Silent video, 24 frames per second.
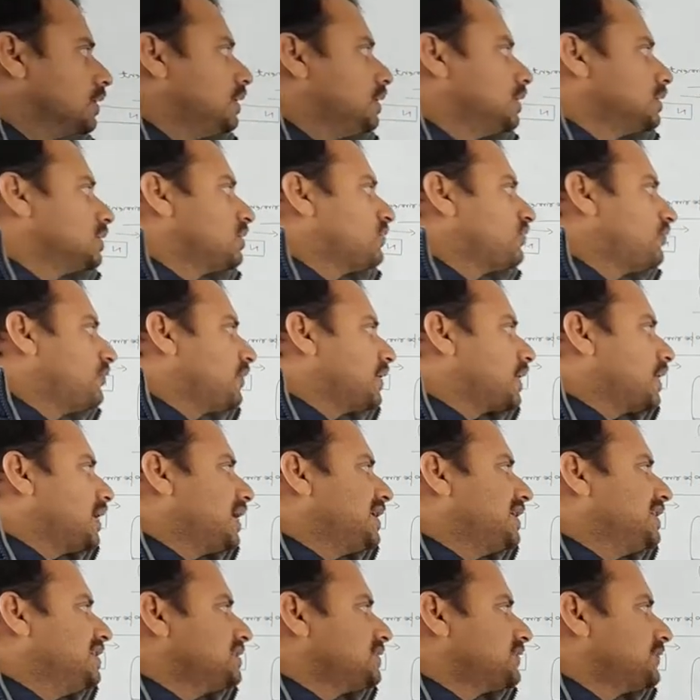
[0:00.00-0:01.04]
The
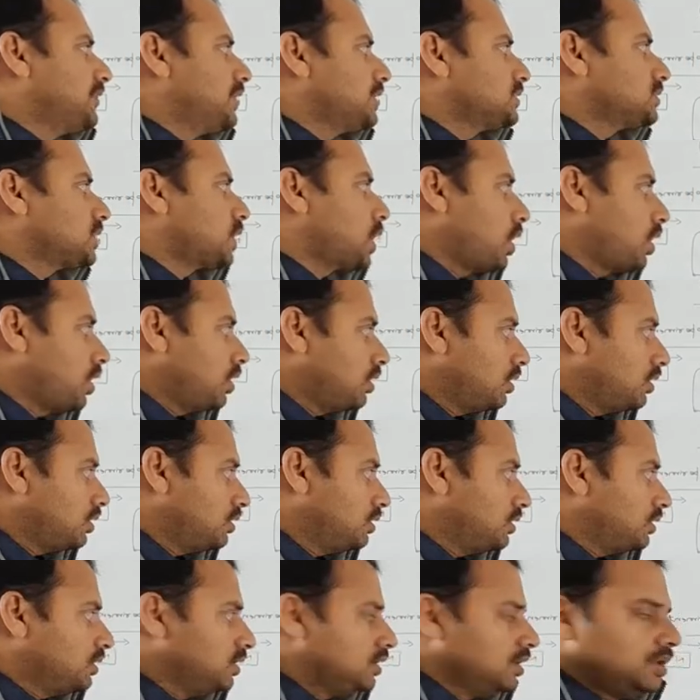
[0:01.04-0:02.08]
Faraday's first law:
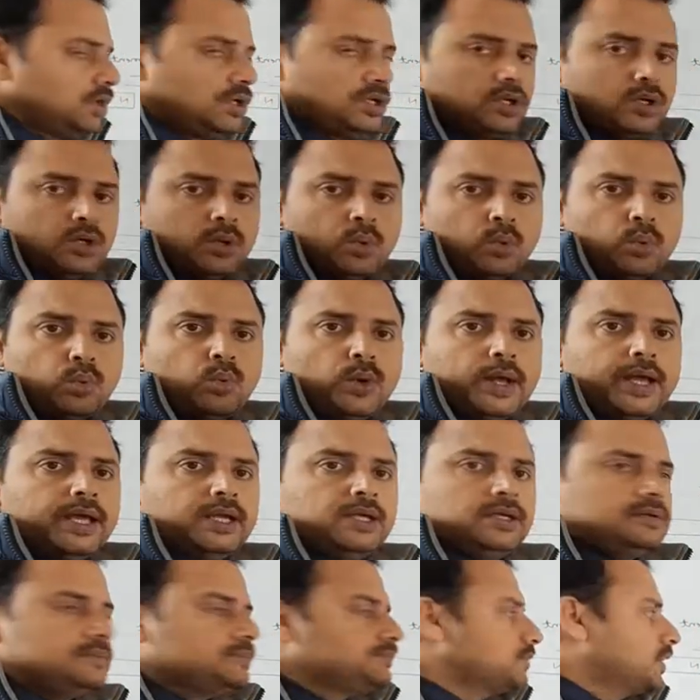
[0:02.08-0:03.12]

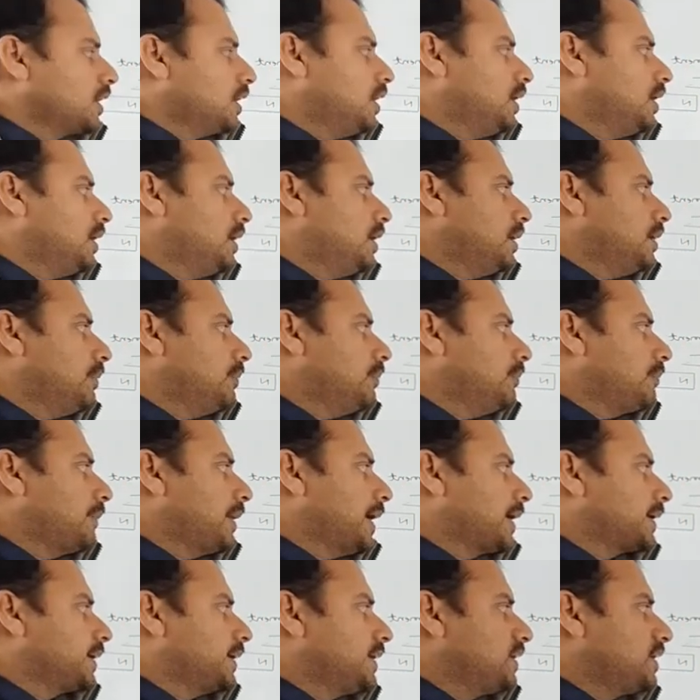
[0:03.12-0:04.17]
when
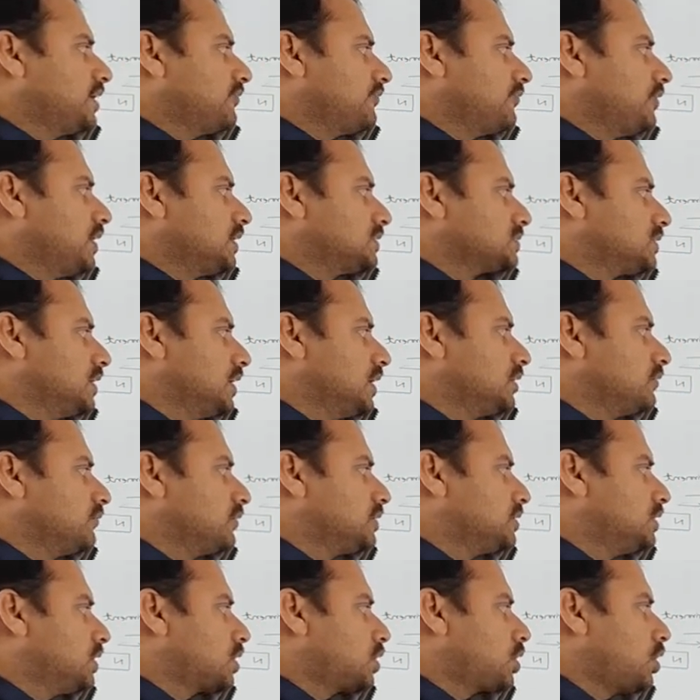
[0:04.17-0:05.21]
magnetic flux linked with
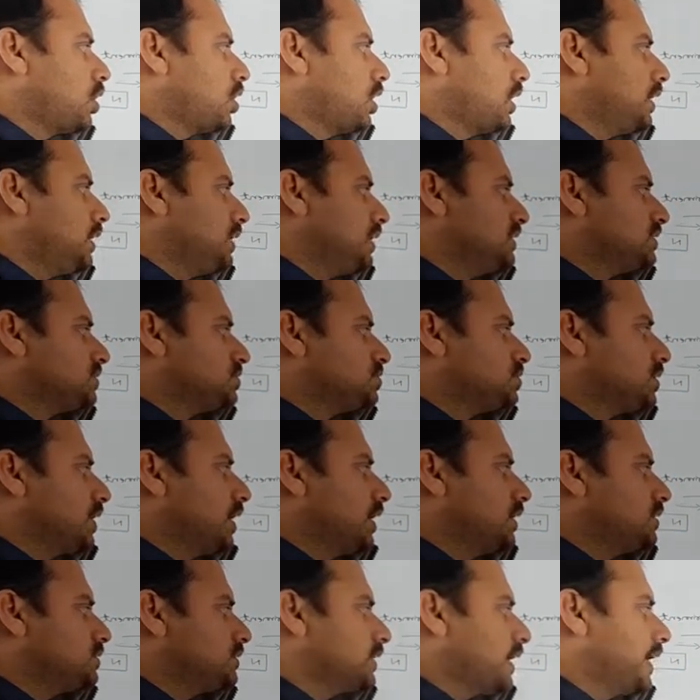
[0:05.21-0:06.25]
the coil is
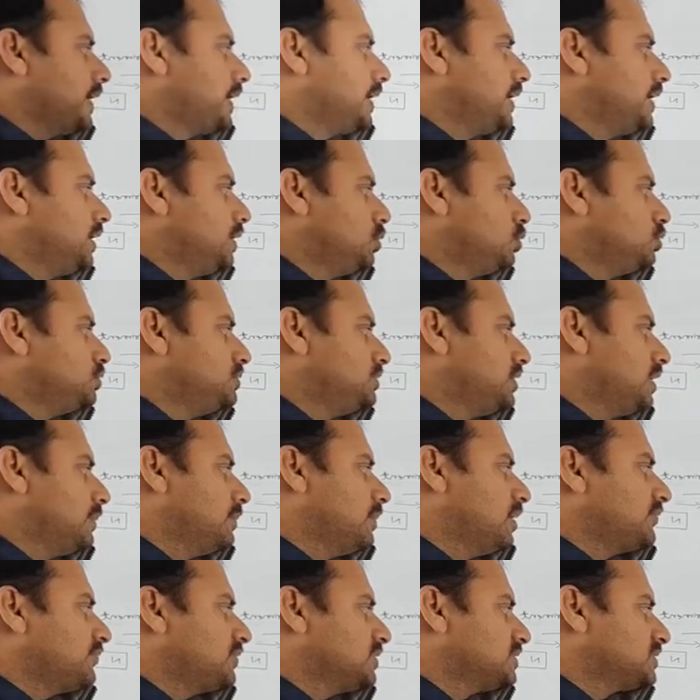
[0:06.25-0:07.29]
changed and induced
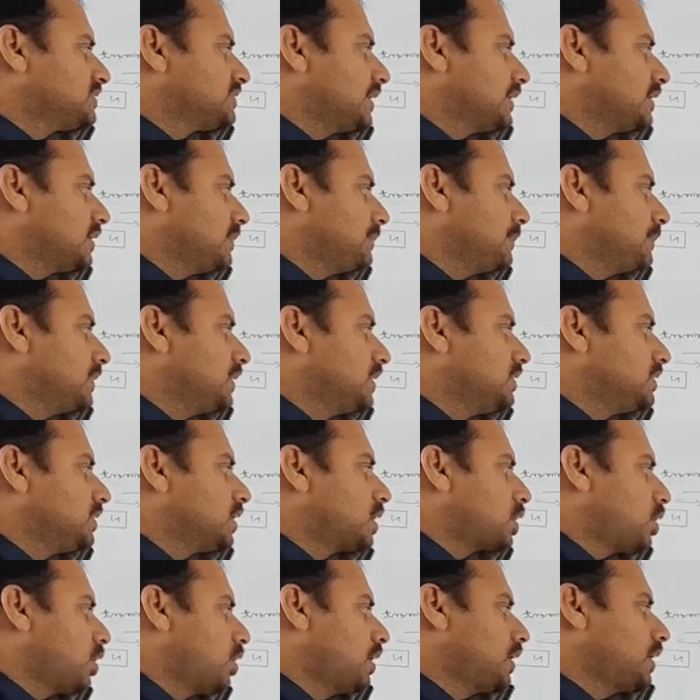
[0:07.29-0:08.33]
EMF is set up in the
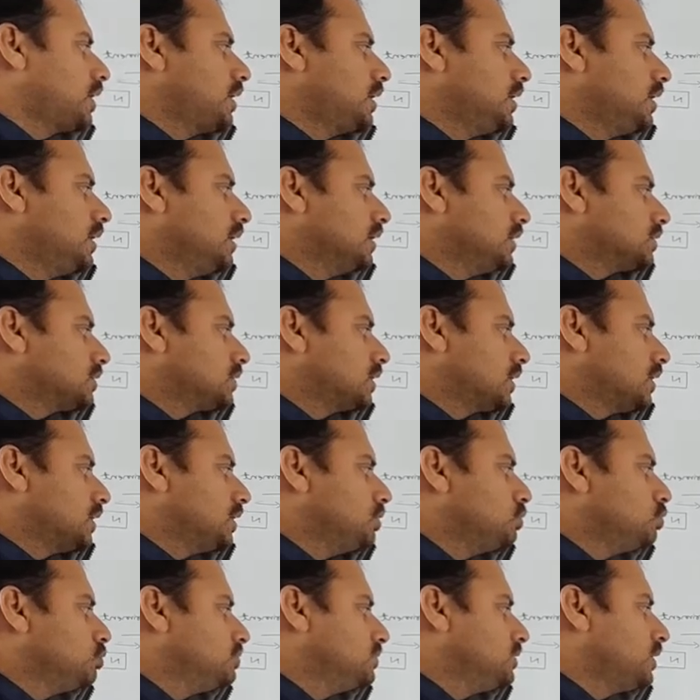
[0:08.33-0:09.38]
coil, the
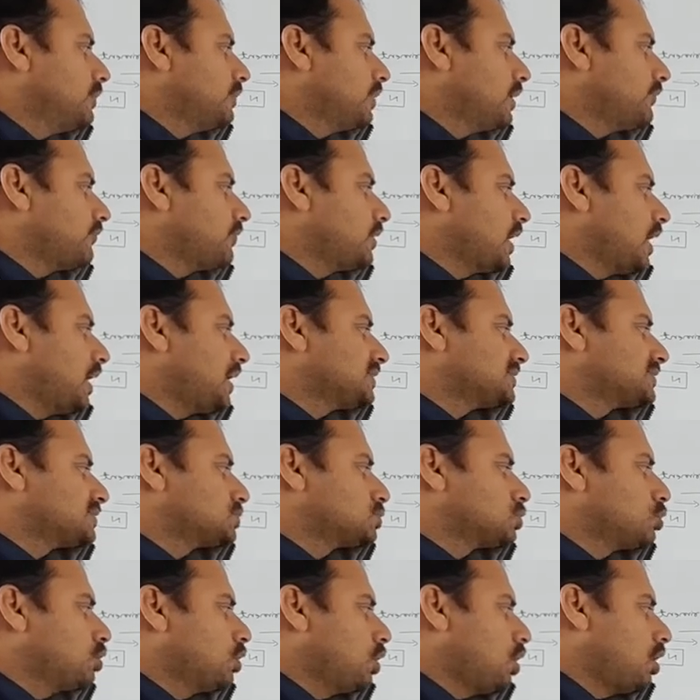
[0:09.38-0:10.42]
induced EMF lasts
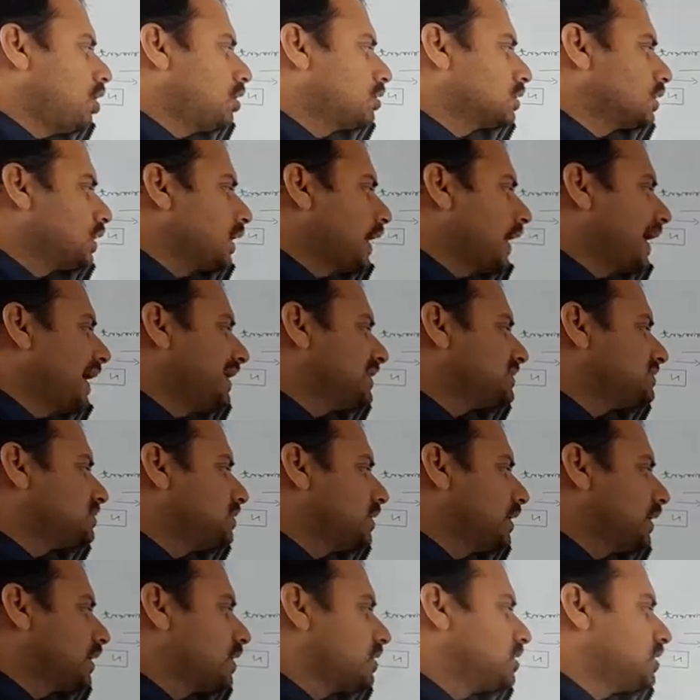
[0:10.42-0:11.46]
so long as
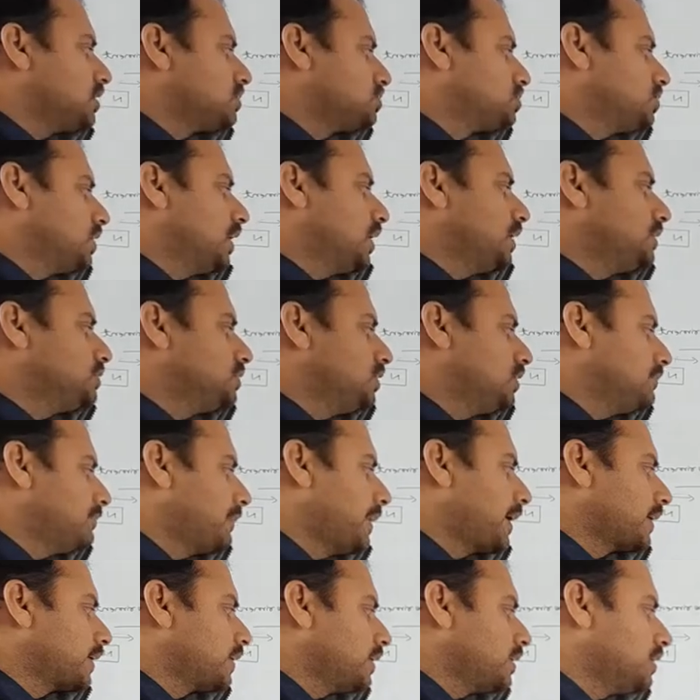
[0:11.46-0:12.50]
there is a change in
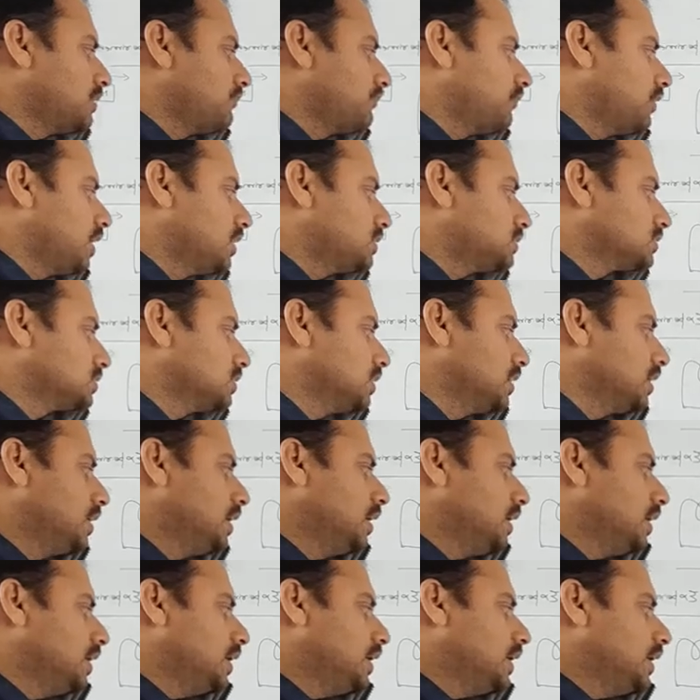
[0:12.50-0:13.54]
magnetic flux
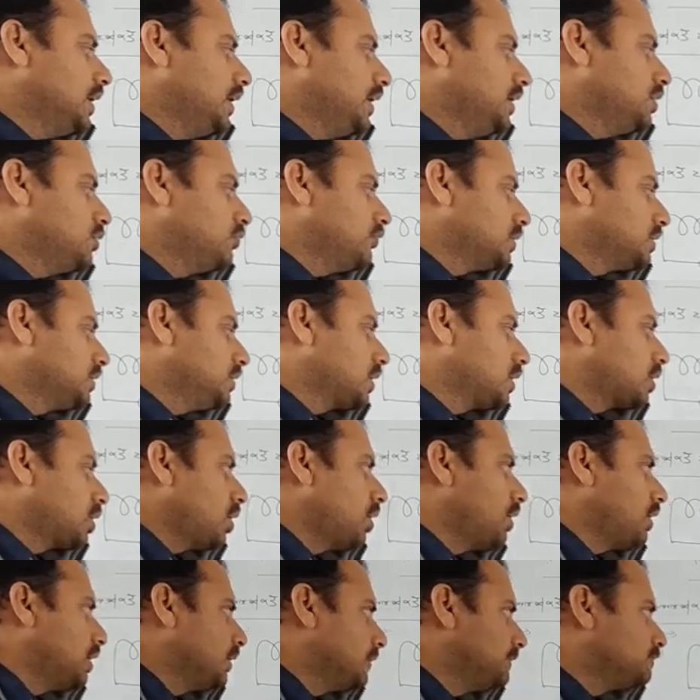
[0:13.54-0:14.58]
linked with the coil.